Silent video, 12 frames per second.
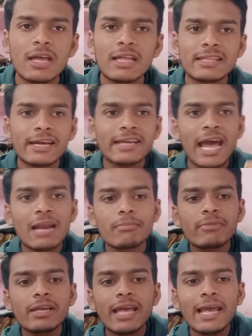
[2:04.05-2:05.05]
There can
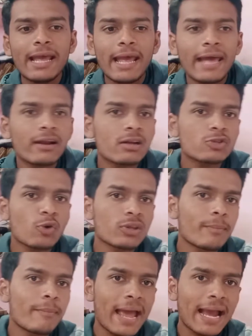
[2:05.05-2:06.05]
be errors on the
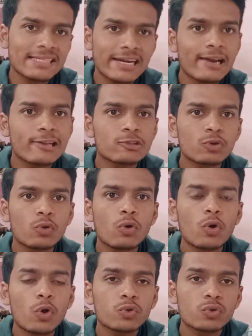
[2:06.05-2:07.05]
bank side
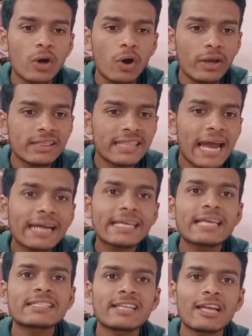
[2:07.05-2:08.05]
also, so in that
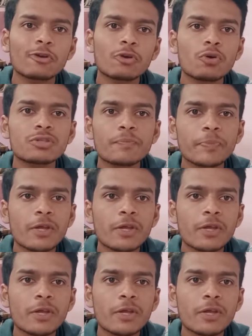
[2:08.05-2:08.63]
case scenarios